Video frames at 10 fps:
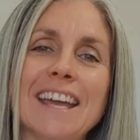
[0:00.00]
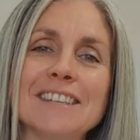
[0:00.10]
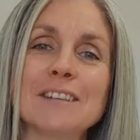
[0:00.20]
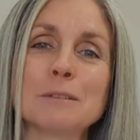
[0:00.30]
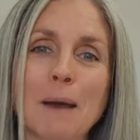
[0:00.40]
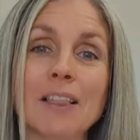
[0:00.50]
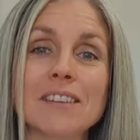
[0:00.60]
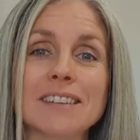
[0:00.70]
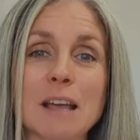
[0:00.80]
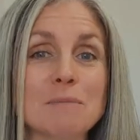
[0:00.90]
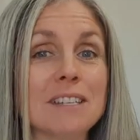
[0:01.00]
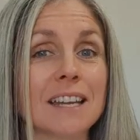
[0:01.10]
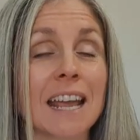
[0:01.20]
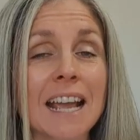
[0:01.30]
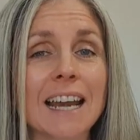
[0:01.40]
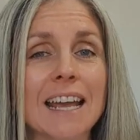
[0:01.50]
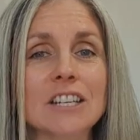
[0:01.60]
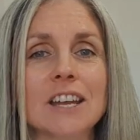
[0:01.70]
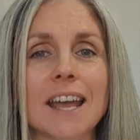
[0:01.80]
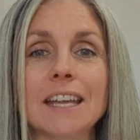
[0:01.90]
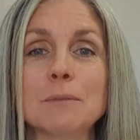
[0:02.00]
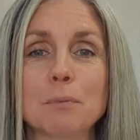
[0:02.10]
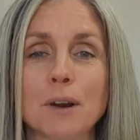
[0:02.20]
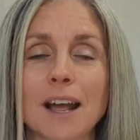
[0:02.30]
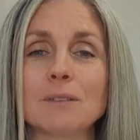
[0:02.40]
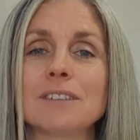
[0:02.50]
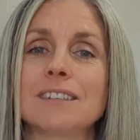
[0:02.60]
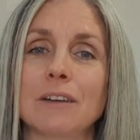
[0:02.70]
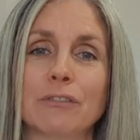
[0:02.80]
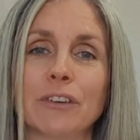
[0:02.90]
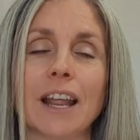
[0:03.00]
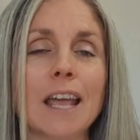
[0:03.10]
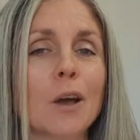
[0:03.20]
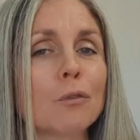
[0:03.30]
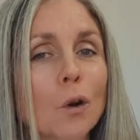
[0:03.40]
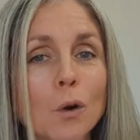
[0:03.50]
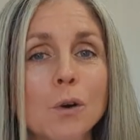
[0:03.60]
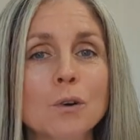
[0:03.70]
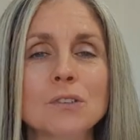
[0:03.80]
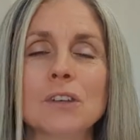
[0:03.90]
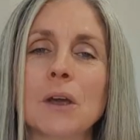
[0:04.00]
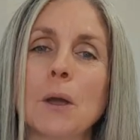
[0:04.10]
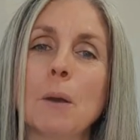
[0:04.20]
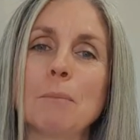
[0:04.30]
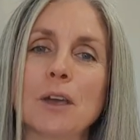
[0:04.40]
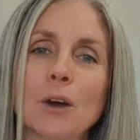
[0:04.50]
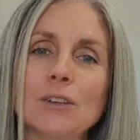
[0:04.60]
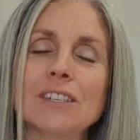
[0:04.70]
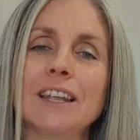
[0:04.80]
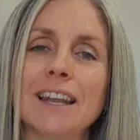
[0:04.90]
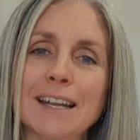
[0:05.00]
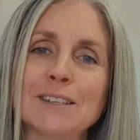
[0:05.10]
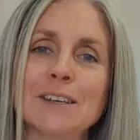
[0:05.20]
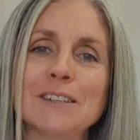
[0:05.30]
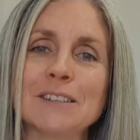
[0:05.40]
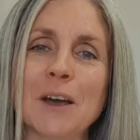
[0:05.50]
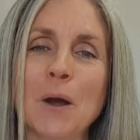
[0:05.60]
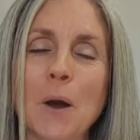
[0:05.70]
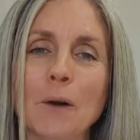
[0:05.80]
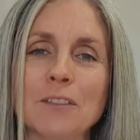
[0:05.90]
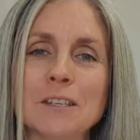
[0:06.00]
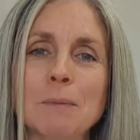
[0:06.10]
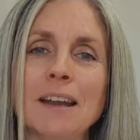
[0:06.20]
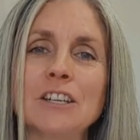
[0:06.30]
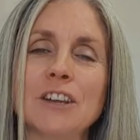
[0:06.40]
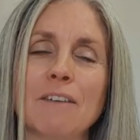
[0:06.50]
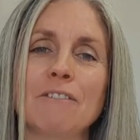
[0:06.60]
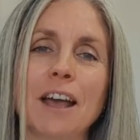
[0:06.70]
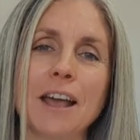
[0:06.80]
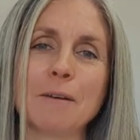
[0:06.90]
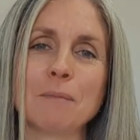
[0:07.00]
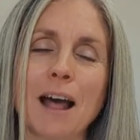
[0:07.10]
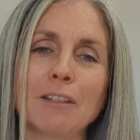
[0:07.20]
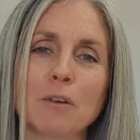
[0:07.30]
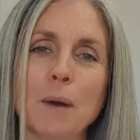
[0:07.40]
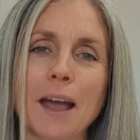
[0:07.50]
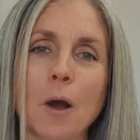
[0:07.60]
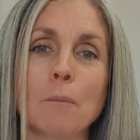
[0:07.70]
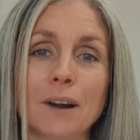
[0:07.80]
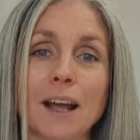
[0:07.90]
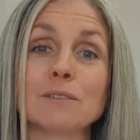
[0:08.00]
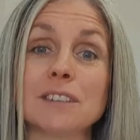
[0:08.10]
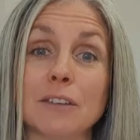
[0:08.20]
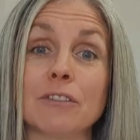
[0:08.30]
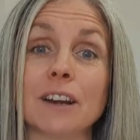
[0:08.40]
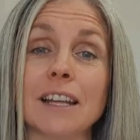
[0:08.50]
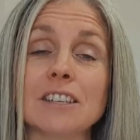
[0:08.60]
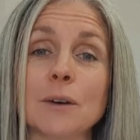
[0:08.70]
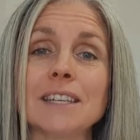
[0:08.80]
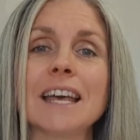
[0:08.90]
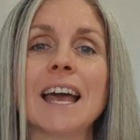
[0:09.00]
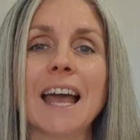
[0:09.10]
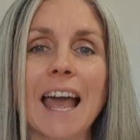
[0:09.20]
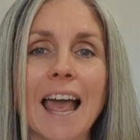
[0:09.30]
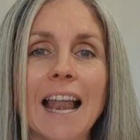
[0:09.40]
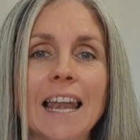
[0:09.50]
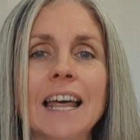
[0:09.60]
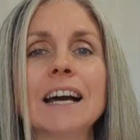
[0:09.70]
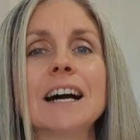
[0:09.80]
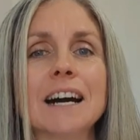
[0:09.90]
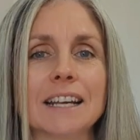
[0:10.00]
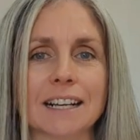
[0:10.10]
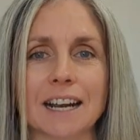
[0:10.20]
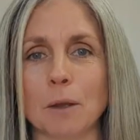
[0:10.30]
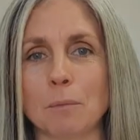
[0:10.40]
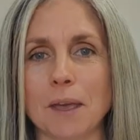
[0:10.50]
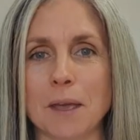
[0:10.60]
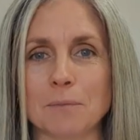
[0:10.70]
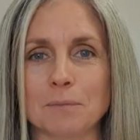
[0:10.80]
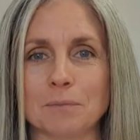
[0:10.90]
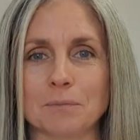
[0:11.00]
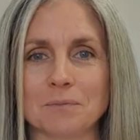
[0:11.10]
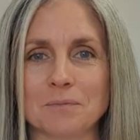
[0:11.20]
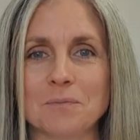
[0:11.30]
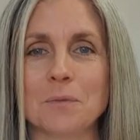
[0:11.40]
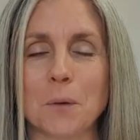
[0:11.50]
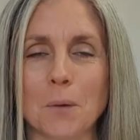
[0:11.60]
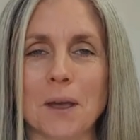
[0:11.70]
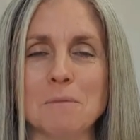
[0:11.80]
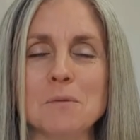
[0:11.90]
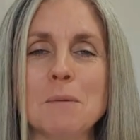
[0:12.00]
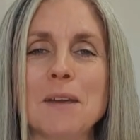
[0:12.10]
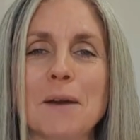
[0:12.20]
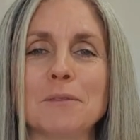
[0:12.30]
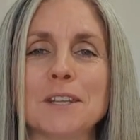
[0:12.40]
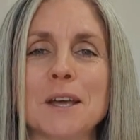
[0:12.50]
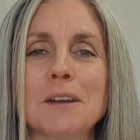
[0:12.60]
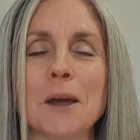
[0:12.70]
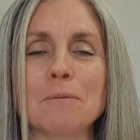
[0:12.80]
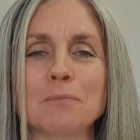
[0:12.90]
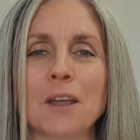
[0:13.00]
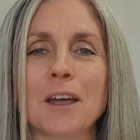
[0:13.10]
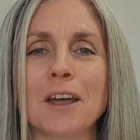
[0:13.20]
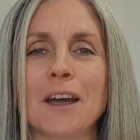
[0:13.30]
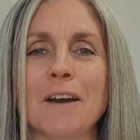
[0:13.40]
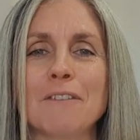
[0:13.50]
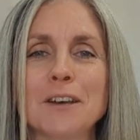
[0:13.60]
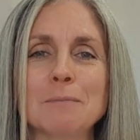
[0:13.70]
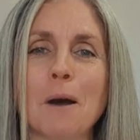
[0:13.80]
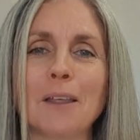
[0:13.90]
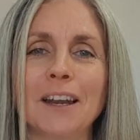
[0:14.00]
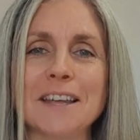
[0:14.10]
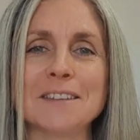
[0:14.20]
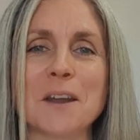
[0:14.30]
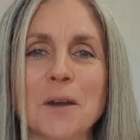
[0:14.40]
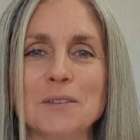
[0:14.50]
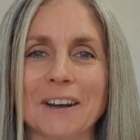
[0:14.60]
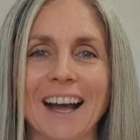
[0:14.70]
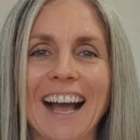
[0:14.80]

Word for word: is spelt the same as in English, it's pronounced differently, of course, because the letters of the Spanish um, um alphabet are pronounced differently. So it's el rugby. Okay, muy bien. we go first part of the lesson over.